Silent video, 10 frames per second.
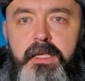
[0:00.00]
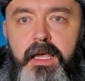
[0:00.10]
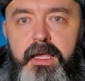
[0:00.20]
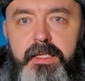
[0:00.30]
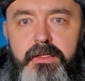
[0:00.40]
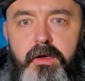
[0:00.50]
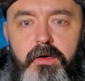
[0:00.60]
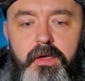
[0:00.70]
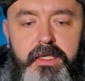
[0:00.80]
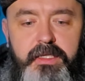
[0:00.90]
It's got
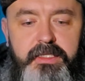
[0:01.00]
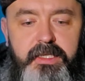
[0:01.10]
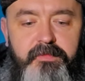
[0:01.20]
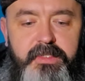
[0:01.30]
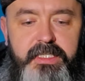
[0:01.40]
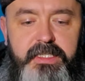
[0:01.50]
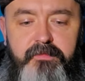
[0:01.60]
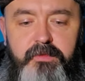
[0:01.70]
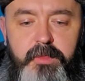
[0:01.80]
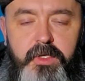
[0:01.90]
a
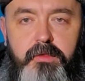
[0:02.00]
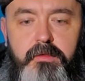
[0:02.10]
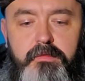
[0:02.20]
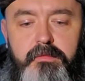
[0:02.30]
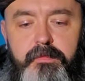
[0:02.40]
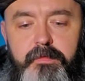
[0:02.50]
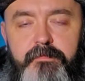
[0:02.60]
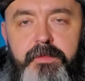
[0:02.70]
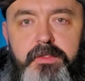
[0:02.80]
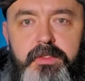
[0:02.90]
77mm
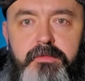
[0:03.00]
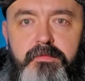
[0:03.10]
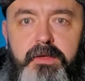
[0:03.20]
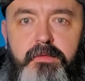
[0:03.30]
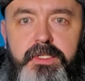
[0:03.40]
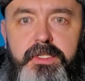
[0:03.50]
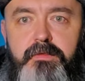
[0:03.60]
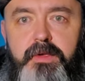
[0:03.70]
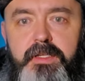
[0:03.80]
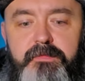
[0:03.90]
filter thread, which is
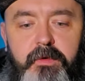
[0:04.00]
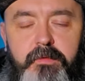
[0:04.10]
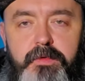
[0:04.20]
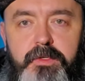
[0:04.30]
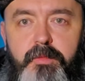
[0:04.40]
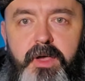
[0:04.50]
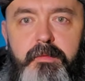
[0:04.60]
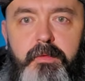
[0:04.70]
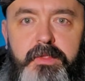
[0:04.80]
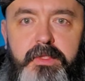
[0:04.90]
great. It's very much
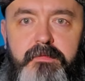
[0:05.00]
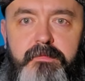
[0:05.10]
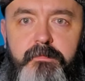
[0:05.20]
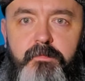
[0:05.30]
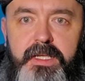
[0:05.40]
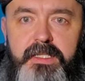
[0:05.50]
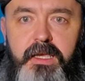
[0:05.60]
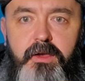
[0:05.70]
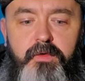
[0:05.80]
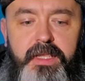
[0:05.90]
compatible with the rings that
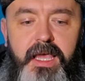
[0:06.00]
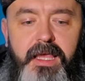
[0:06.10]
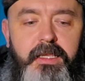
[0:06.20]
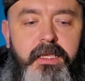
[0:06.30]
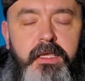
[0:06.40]
I already had.